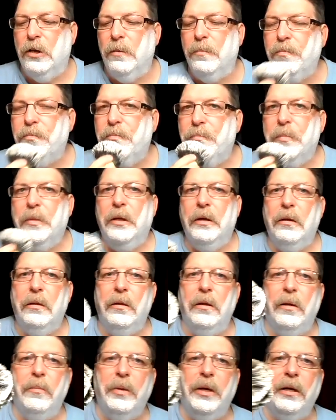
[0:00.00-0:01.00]
So,
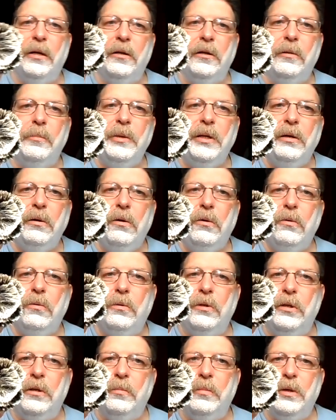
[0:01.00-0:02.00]
then I made a little bitty
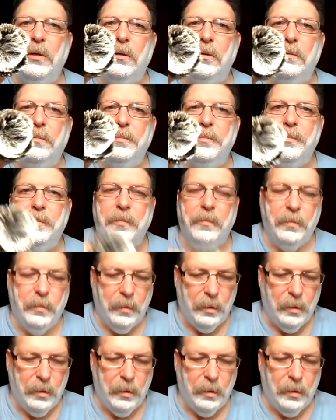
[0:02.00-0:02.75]
hole in the middle.